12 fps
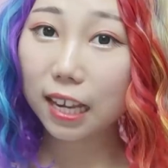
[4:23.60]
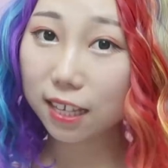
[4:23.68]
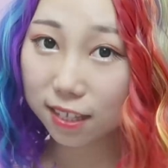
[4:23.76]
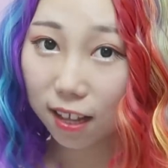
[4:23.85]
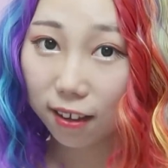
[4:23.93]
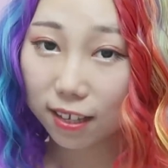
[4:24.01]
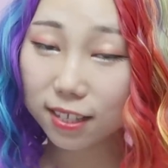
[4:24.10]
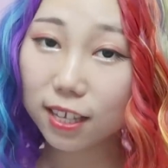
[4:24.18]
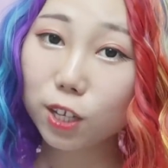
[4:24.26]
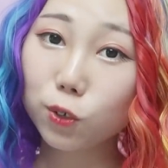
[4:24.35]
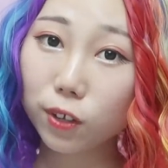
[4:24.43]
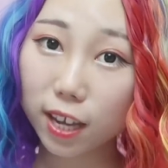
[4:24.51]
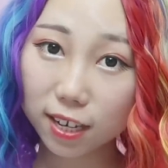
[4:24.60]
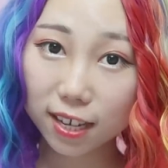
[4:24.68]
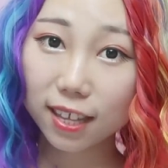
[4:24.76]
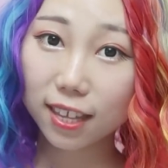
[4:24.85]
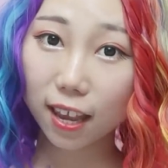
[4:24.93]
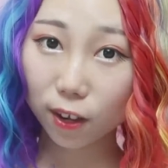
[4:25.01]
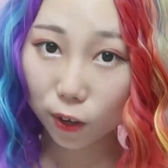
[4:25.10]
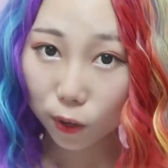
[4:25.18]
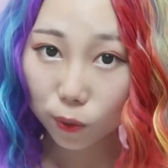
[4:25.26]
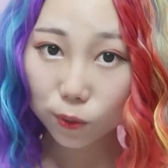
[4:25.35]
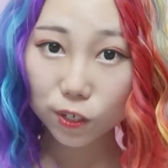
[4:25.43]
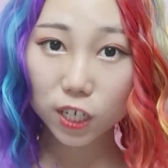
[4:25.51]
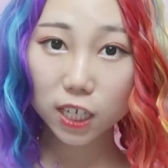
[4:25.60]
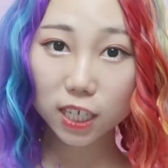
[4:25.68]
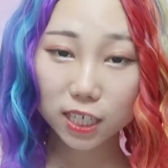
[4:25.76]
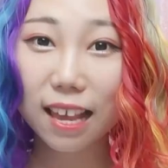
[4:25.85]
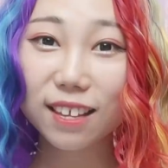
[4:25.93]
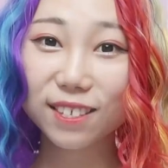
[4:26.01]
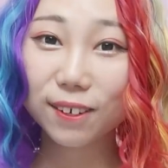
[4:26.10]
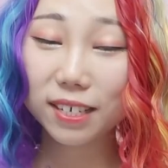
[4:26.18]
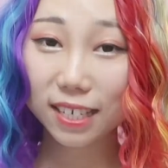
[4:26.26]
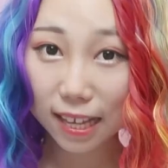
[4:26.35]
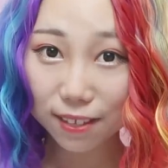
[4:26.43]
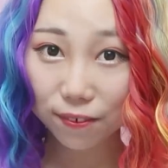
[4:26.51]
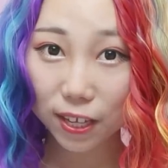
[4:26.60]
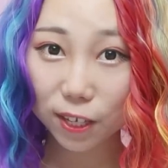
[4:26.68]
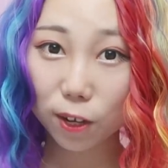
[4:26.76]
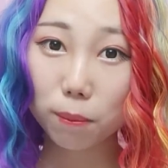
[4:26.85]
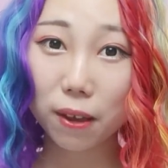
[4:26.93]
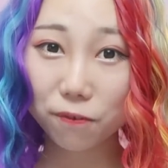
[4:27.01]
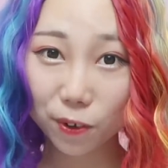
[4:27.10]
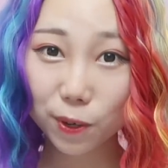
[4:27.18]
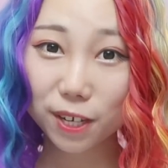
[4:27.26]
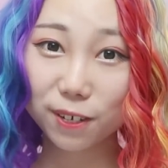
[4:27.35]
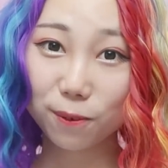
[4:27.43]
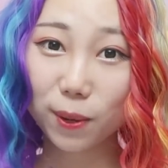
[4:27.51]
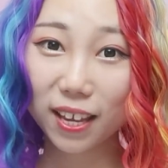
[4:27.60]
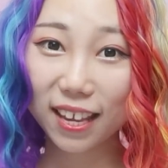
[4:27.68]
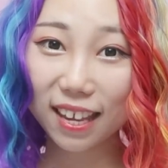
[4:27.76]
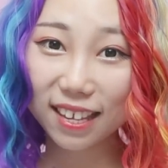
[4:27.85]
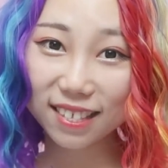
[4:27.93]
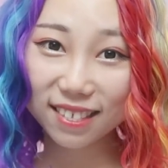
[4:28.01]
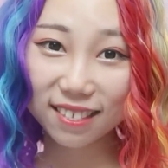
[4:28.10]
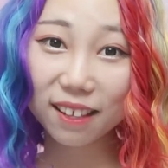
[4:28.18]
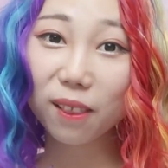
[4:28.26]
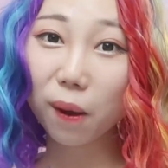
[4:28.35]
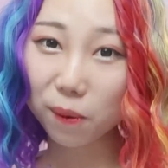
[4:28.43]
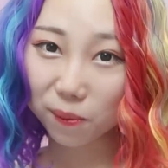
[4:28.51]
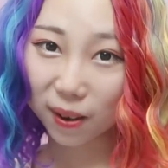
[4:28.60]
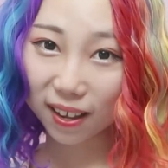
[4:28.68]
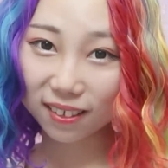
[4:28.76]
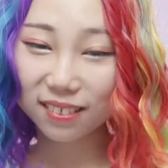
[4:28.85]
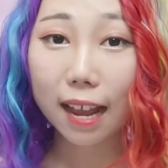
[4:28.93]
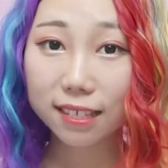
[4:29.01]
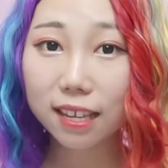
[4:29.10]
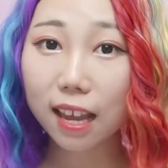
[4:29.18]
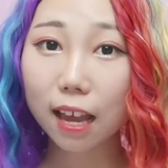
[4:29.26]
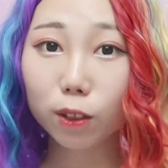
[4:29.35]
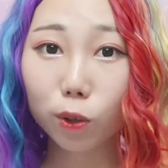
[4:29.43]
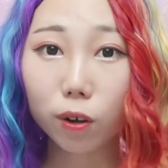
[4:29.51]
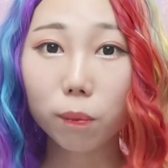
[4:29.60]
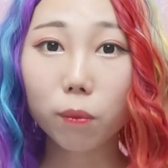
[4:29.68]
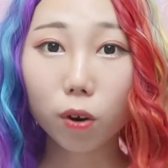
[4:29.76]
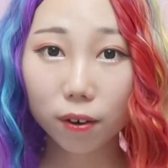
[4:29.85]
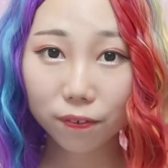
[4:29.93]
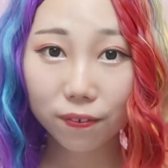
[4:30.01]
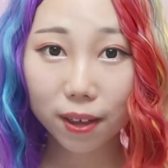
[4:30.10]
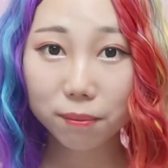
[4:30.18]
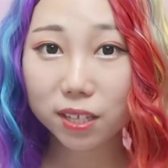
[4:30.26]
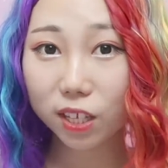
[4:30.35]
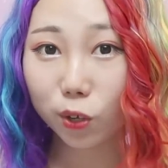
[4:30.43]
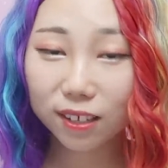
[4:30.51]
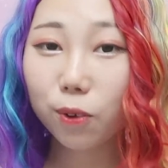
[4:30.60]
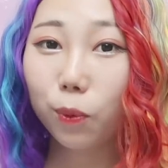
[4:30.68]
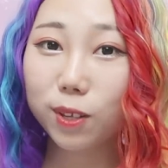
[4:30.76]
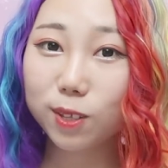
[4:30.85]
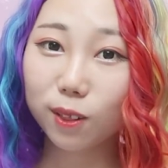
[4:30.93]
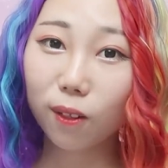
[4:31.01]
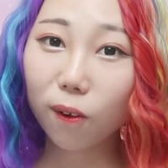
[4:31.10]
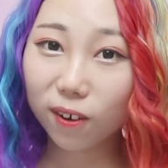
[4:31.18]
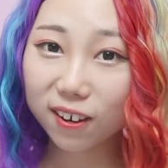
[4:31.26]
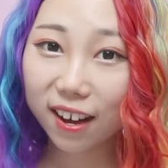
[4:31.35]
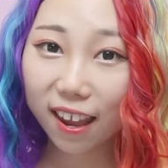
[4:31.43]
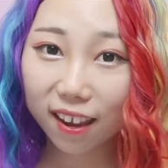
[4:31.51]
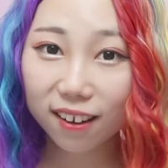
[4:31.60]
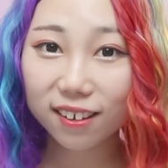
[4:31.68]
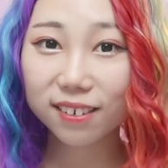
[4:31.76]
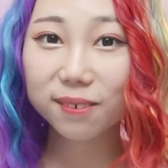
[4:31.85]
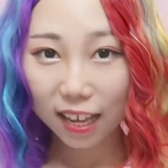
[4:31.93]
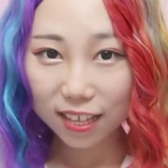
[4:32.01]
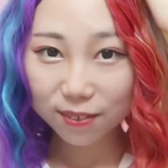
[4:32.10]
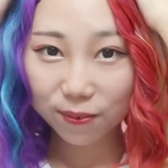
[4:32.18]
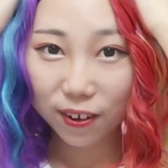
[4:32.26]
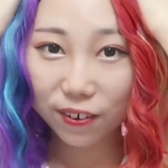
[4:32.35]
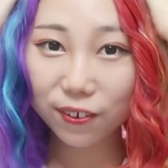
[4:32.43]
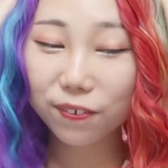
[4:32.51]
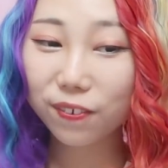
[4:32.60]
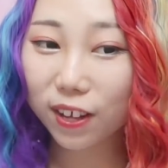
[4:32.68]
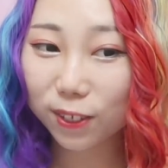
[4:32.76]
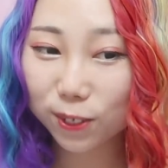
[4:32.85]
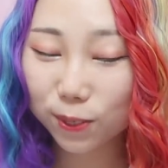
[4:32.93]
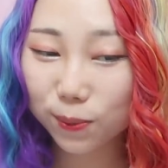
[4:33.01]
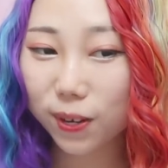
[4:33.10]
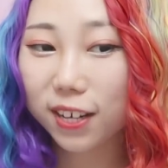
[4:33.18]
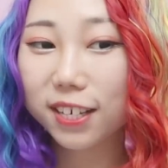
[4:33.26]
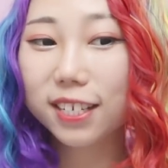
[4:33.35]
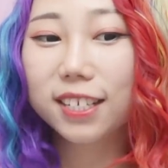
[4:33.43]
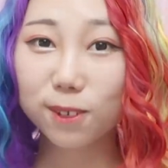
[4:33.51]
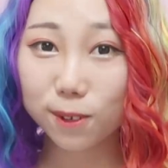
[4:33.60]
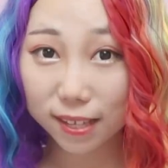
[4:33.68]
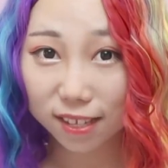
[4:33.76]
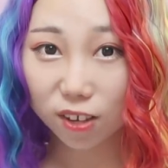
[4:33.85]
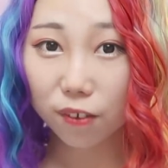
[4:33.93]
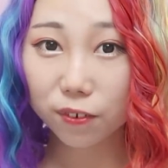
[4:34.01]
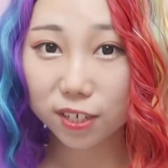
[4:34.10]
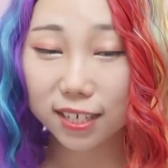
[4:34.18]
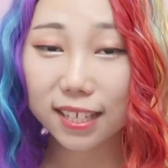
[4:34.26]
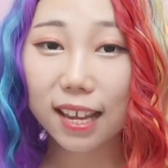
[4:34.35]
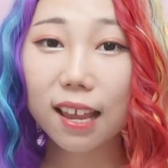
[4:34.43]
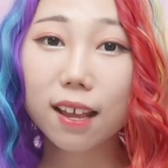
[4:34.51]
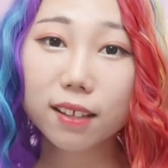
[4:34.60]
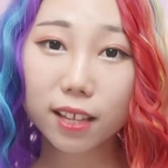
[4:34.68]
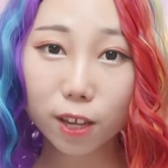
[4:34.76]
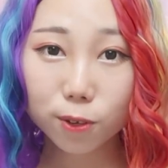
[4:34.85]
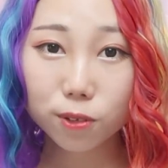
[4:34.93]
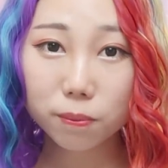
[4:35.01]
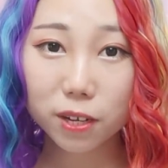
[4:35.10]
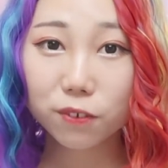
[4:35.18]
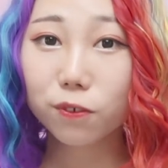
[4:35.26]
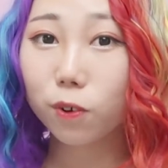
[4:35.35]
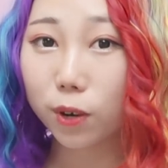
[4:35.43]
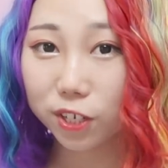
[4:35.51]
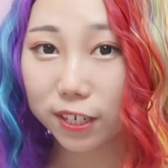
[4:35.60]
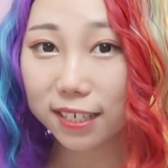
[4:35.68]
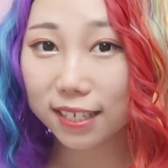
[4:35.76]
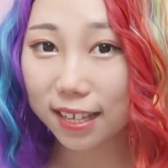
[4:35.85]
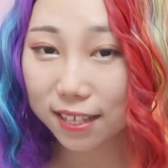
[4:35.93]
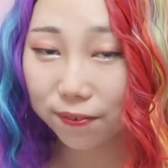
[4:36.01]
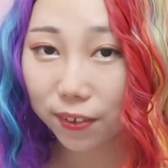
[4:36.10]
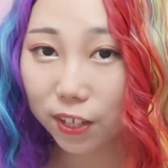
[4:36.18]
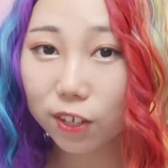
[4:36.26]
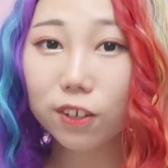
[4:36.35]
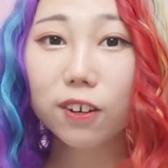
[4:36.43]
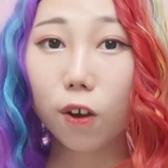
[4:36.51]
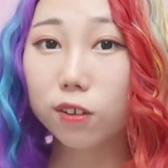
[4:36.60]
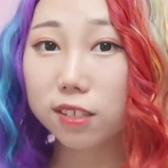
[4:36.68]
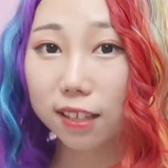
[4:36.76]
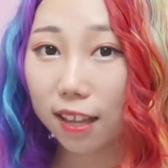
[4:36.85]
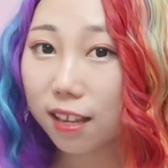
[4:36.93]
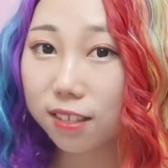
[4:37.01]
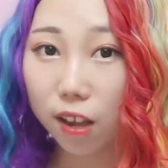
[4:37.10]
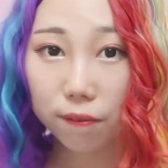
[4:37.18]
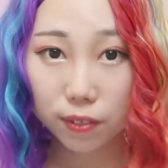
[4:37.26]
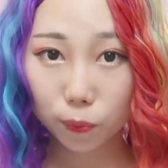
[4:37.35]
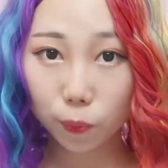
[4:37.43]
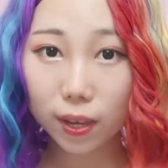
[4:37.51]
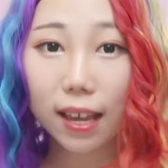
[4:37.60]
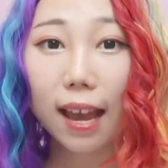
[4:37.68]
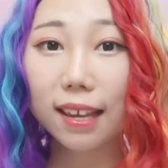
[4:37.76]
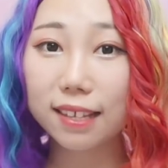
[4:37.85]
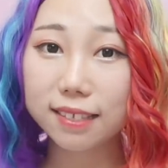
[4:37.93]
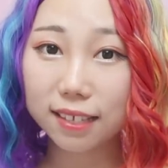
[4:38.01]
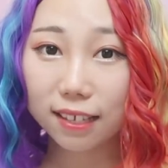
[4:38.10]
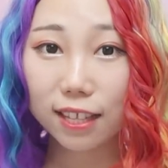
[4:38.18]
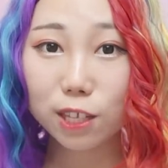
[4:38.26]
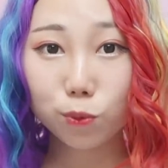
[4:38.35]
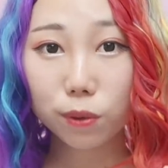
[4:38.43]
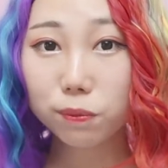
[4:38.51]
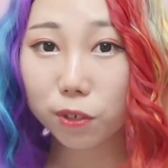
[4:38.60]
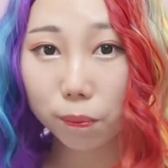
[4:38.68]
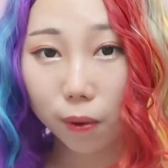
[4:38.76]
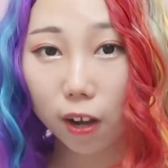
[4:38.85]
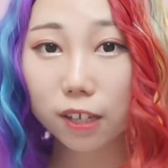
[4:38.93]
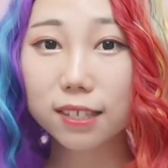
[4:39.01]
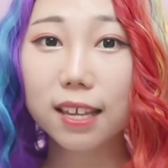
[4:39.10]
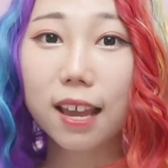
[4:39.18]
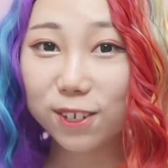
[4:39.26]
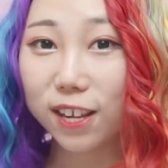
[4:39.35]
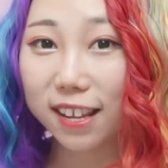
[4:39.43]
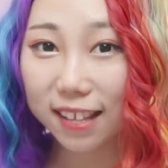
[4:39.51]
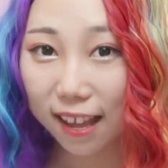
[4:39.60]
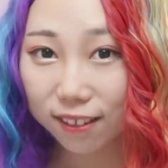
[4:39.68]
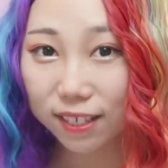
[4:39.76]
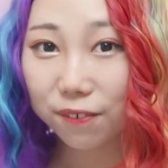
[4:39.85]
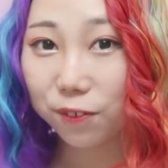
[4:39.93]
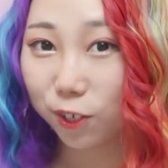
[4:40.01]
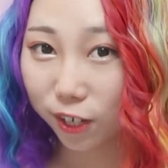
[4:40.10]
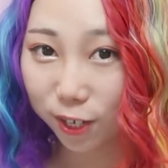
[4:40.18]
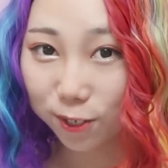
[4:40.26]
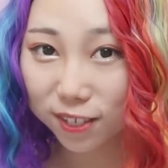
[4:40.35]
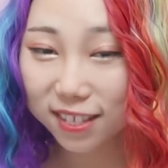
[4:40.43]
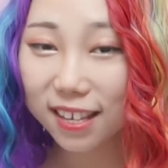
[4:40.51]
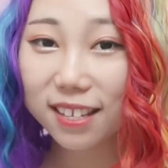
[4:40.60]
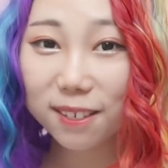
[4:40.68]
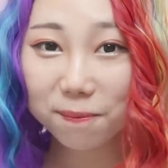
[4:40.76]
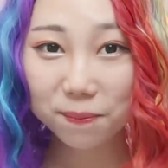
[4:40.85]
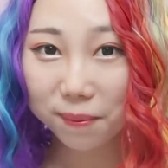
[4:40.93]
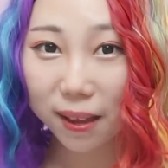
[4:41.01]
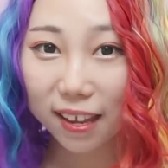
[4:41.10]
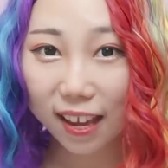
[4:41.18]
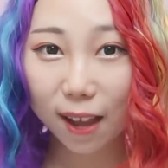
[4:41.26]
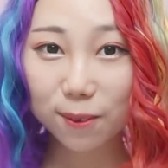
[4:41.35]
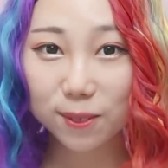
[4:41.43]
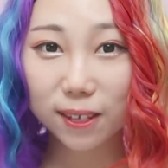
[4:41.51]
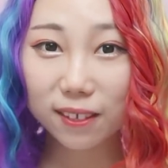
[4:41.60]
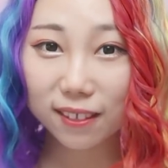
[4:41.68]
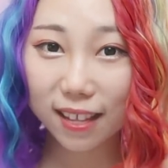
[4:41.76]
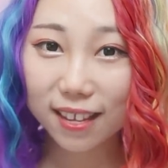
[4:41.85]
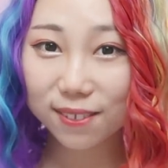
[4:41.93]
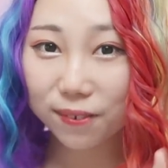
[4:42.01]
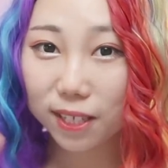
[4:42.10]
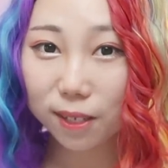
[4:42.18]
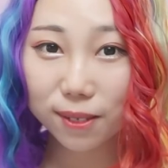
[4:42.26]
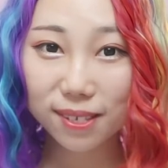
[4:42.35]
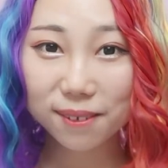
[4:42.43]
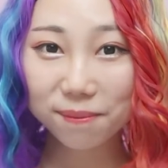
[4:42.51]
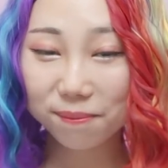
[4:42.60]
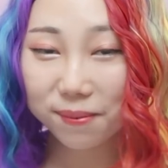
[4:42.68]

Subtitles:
It's not easy to get tangled. So in today's video, my favorite wig is the long one. I think I look more feminine with longer hair. It's very fun to wear. So that's all for today. Thank you so much for watching today's video. All the links of the wig are in the description box. Check it out if you're interested. Bye, I'll see you in next video soon.